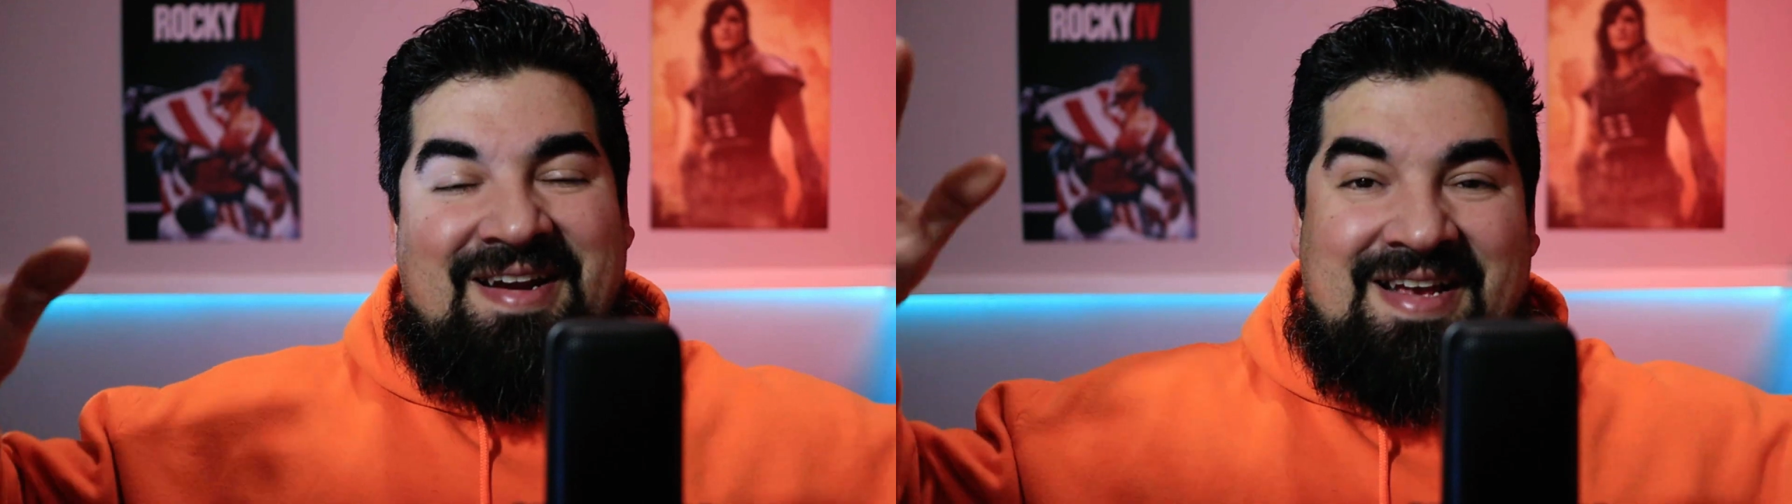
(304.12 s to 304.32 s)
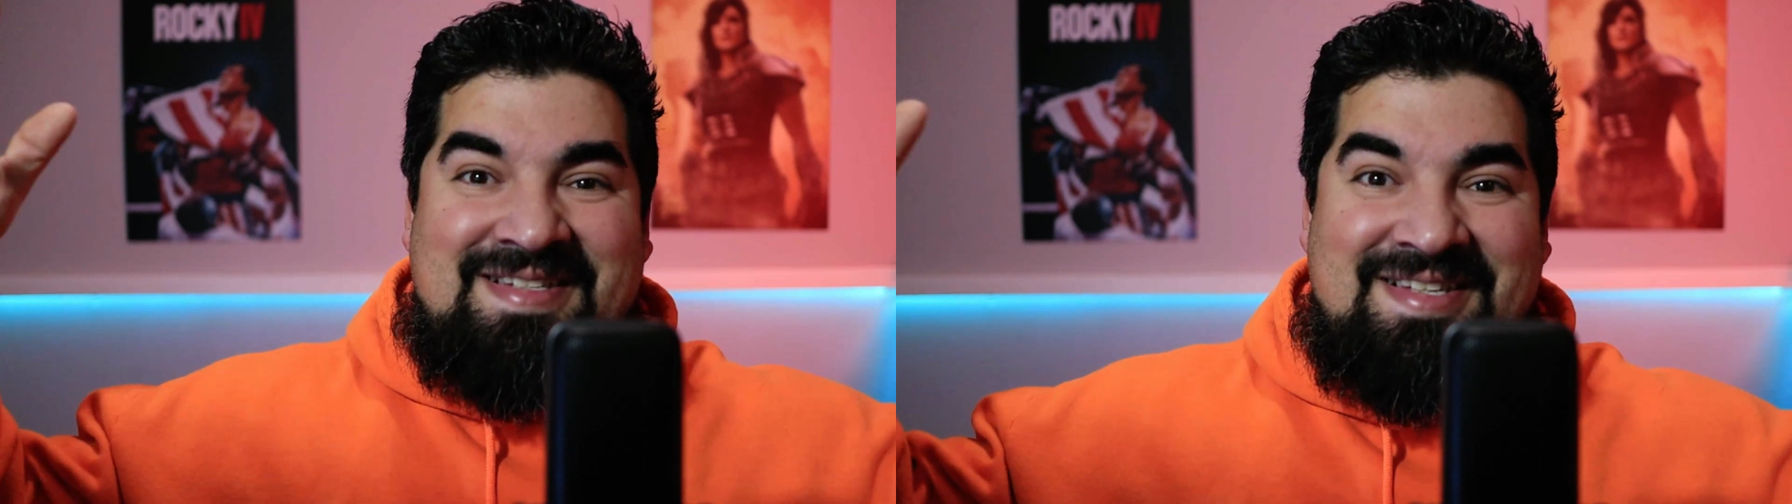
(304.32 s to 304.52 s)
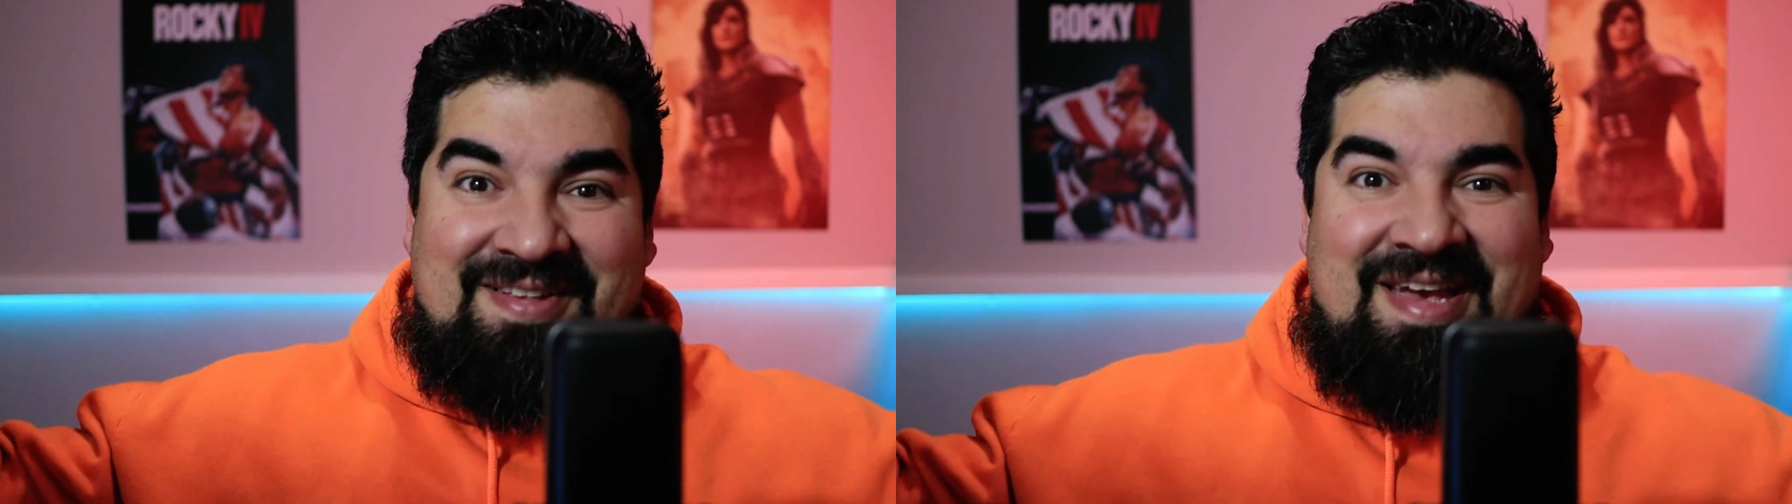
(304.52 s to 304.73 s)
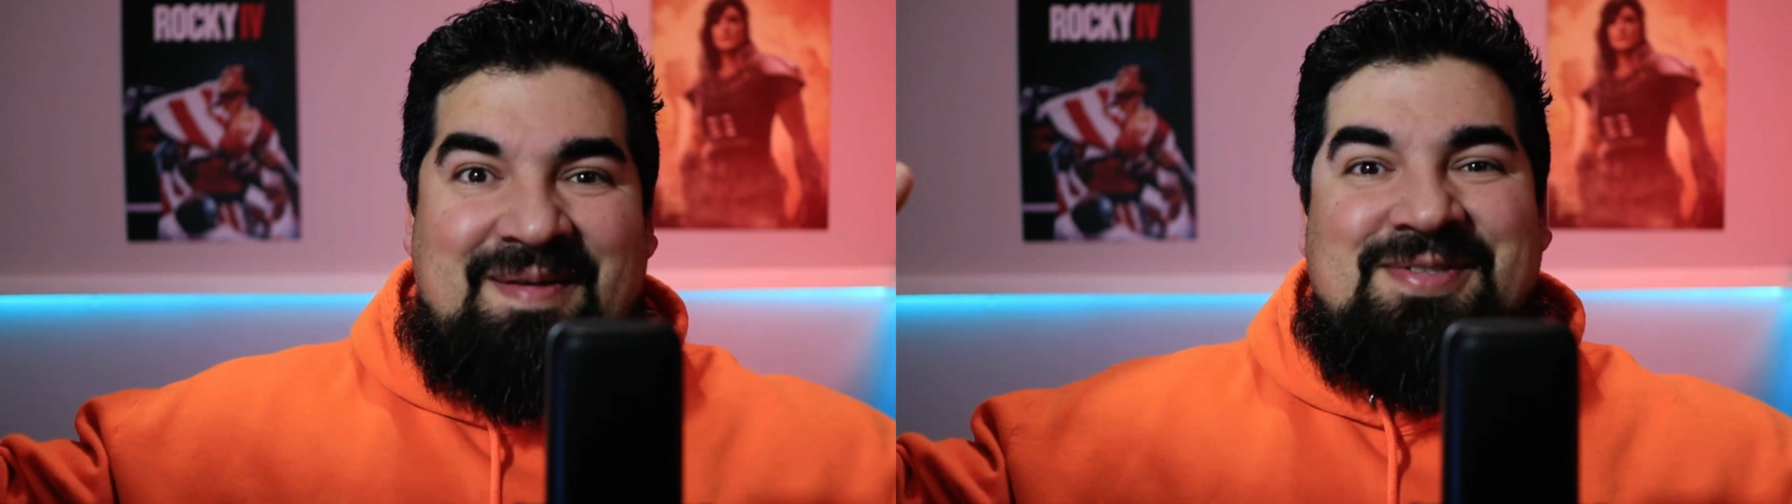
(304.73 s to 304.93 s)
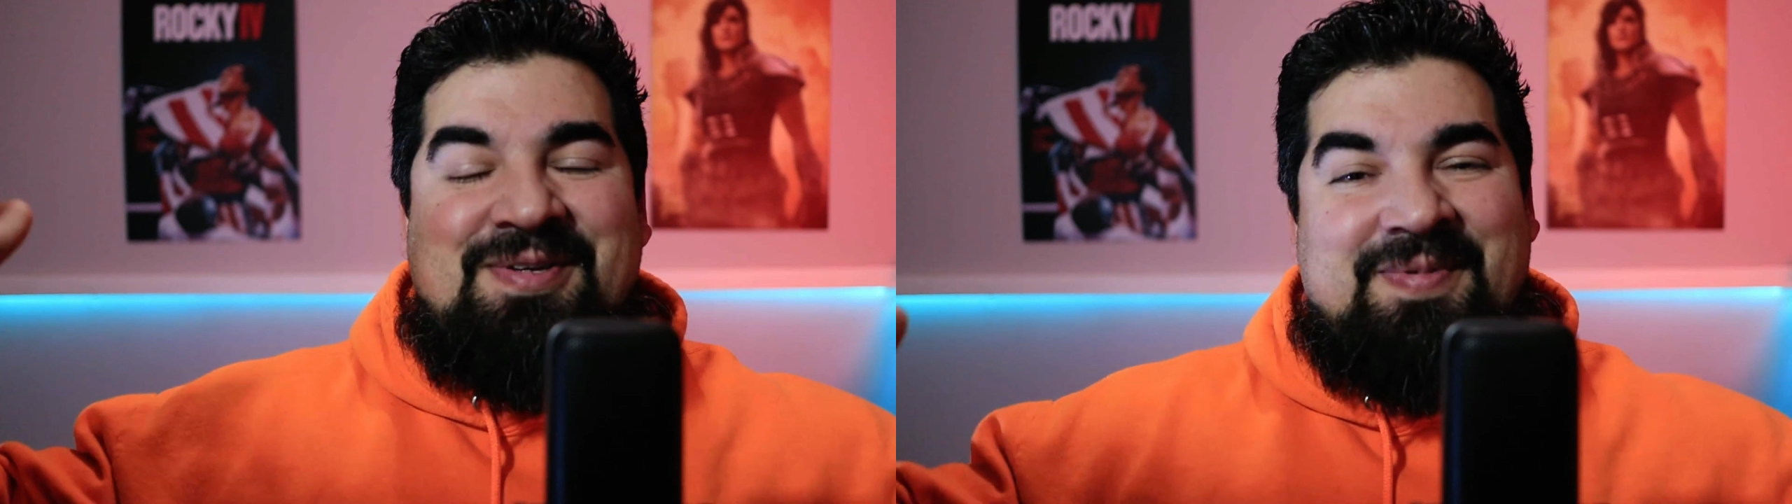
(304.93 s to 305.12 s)
I still
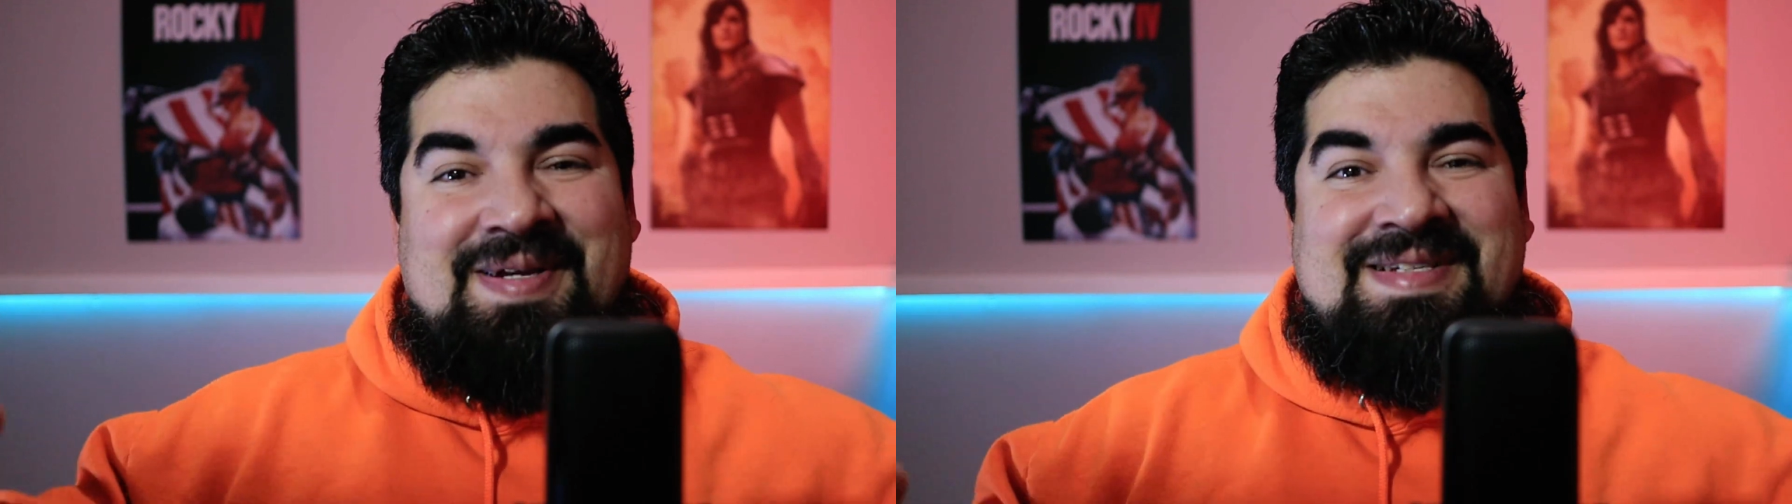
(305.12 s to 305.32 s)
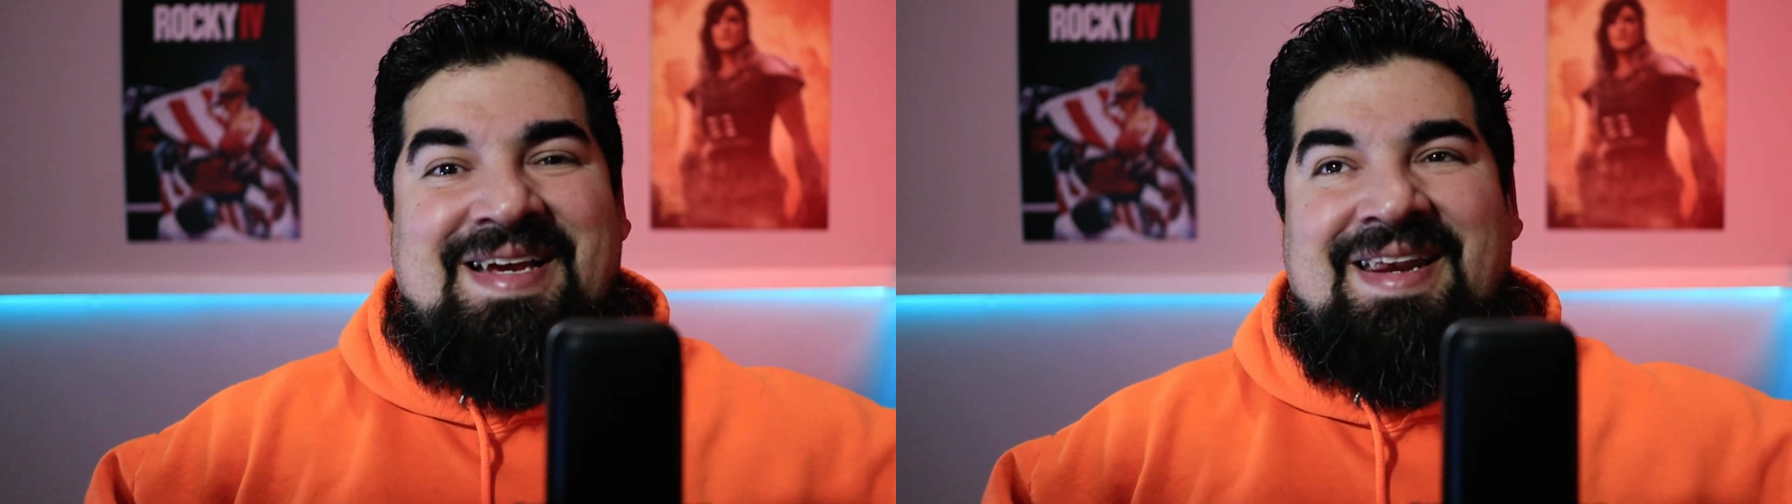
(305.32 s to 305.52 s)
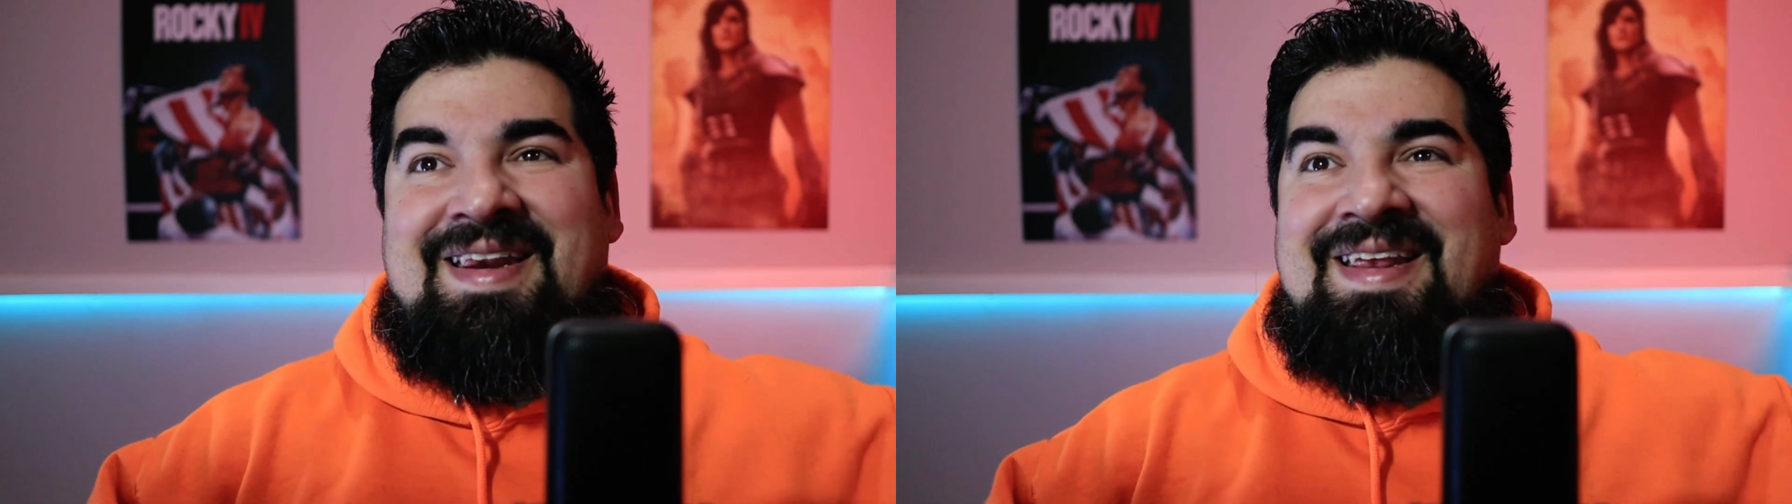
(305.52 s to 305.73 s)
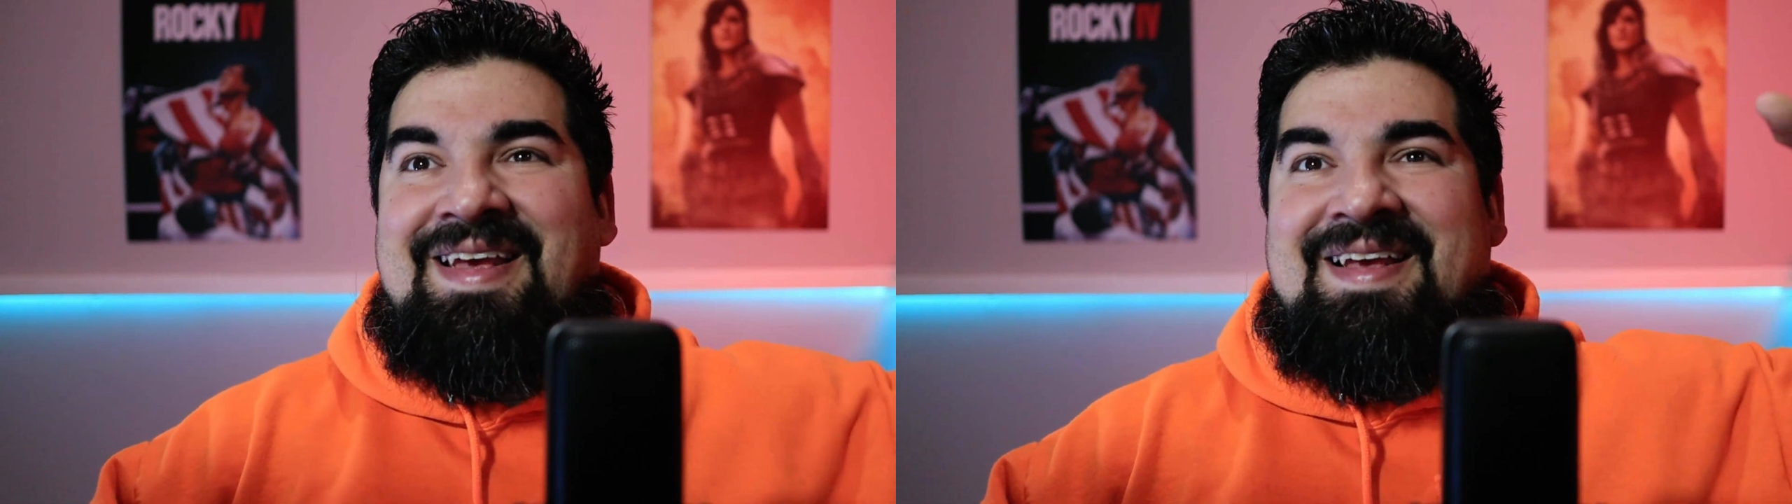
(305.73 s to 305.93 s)
am super excited,